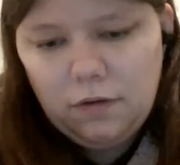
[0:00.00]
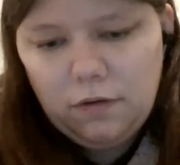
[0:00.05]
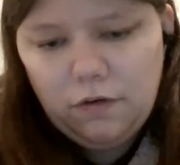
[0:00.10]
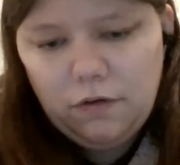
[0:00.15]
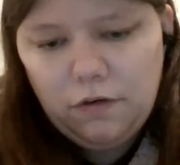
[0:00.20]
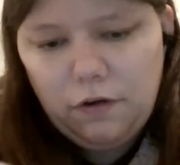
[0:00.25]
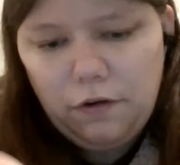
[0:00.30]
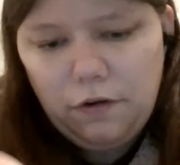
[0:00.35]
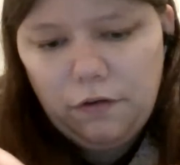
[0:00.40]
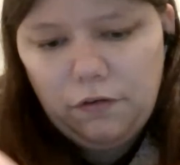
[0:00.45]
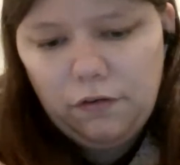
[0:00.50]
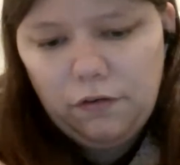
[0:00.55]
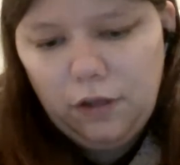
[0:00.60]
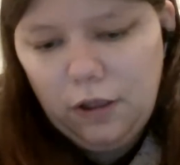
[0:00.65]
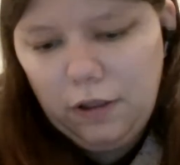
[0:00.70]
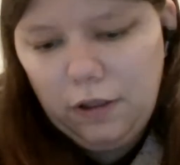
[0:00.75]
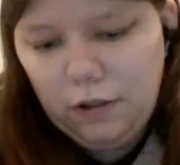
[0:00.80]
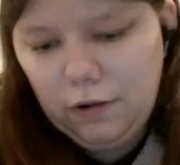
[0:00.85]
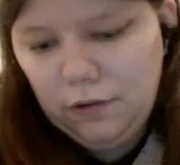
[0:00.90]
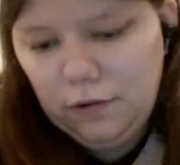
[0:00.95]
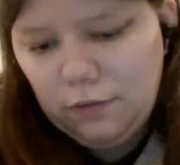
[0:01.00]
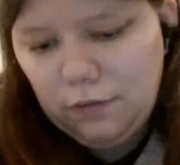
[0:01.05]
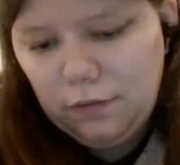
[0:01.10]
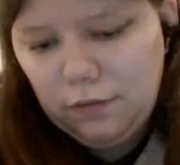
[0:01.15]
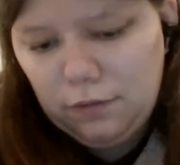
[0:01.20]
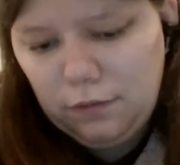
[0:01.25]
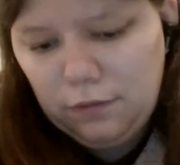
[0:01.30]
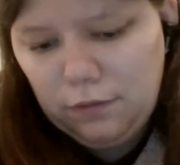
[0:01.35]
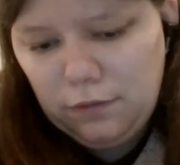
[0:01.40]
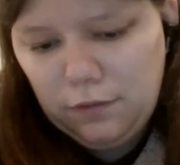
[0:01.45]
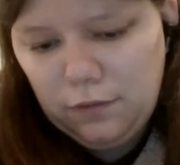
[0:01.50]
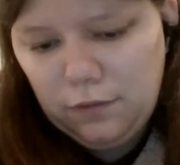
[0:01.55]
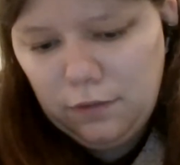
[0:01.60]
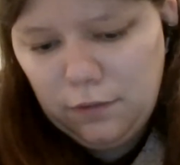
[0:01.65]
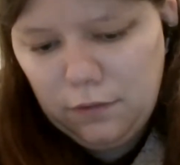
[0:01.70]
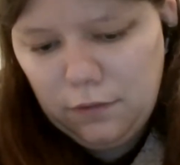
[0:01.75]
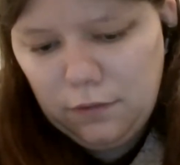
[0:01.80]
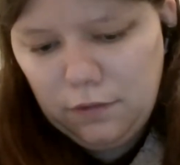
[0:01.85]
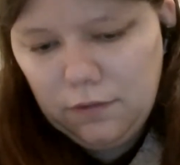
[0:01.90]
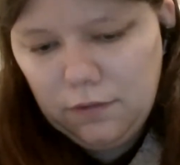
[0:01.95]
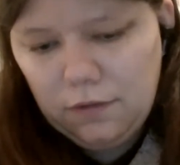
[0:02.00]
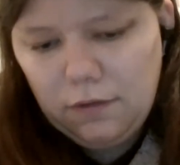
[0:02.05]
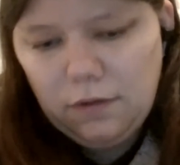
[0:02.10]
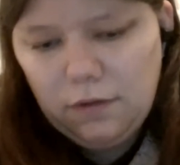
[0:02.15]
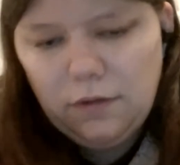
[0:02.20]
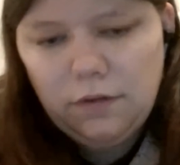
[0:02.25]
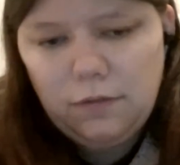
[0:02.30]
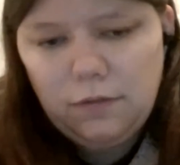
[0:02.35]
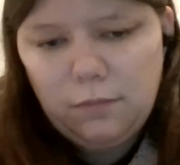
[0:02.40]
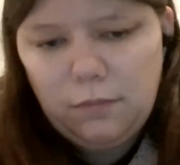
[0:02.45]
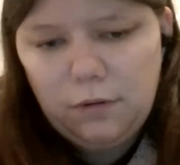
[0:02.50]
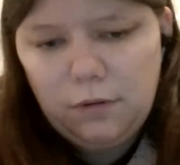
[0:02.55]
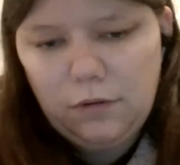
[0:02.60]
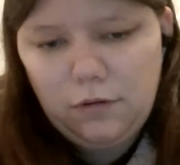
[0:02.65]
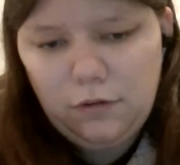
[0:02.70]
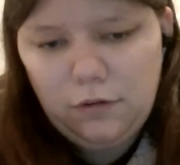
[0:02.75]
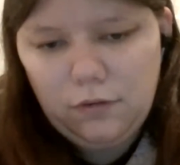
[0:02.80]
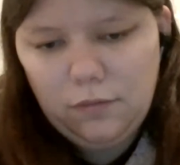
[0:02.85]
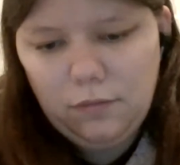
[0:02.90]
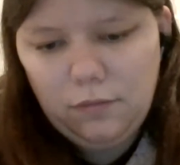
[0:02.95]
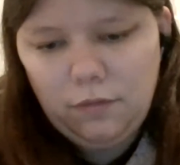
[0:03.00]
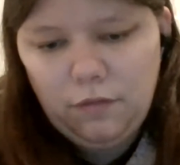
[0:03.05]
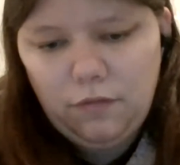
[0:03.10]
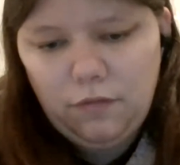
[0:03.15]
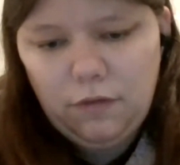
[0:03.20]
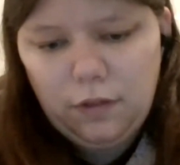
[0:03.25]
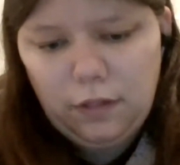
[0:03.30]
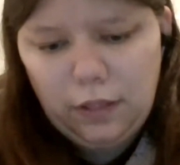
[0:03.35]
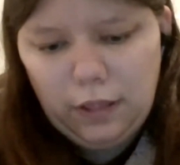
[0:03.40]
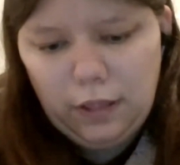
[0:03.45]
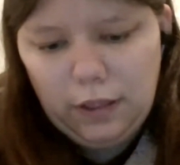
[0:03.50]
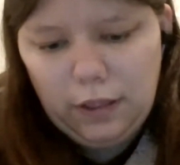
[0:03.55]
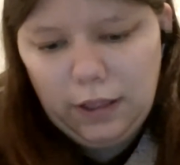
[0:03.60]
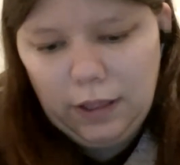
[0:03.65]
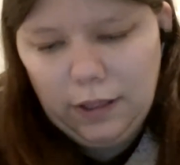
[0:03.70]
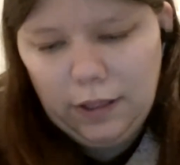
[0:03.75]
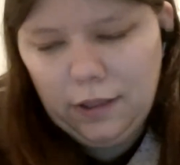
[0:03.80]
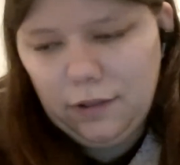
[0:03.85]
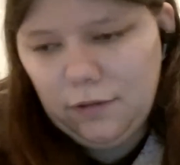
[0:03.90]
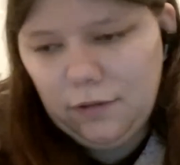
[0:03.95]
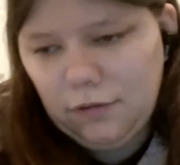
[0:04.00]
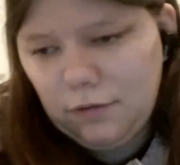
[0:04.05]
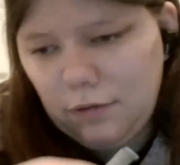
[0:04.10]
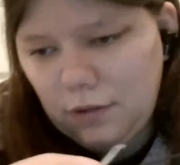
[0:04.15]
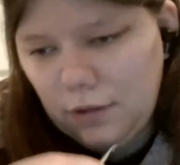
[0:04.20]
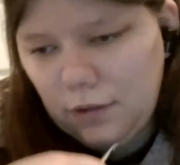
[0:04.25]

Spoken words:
crocheting as much as we feel like, I guess.